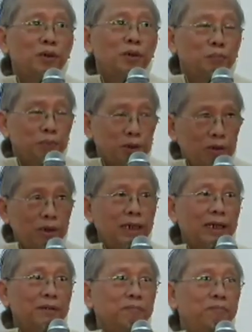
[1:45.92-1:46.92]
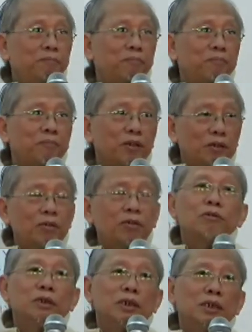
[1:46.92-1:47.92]
beyond that, not
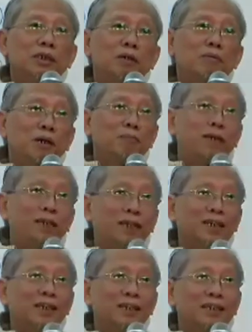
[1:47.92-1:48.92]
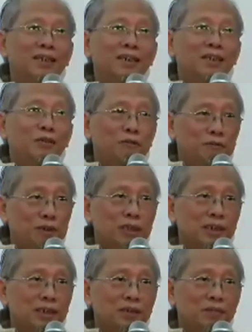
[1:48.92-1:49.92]
only Dhammapada
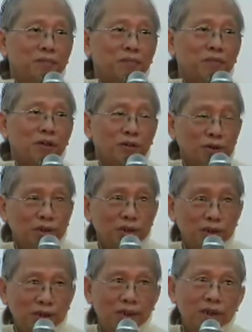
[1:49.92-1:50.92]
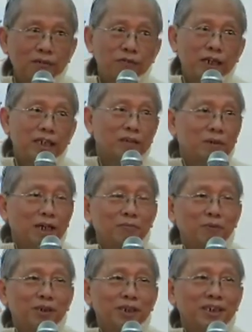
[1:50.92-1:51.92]
verse on the
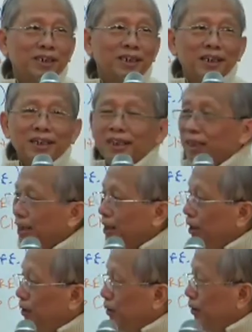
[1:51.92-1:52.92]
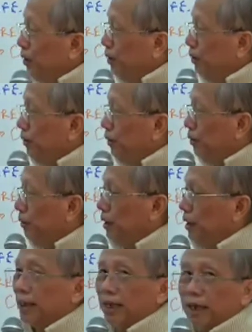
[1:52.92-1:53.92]
phantom-like body, he also know
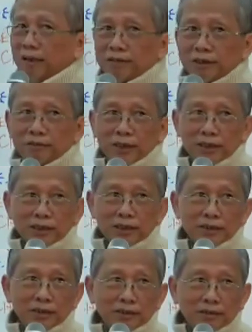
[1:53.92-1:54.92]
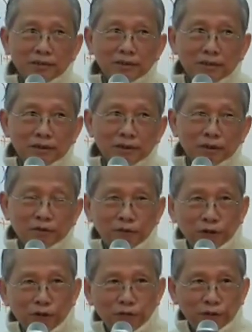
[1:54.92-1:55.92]
in the cultivation, the
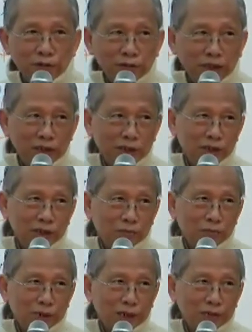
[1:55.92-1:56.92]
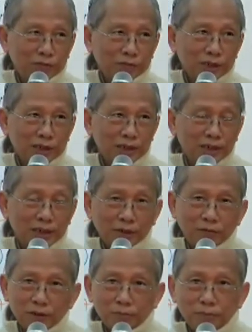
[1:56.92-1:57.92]
four foundations of mindfulness
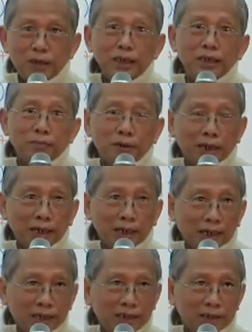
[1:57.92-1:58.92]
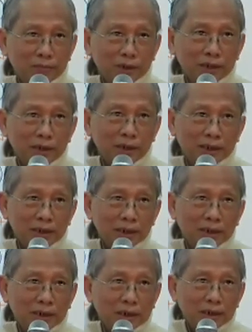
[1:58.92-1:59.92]
that will bring about enlightenment
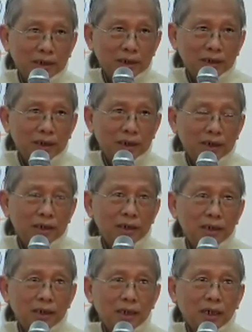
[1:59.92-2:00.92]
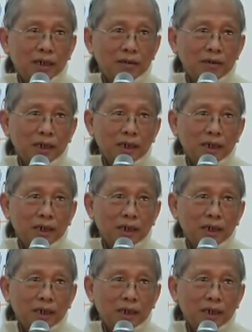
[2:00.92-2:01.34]
in the here and the now,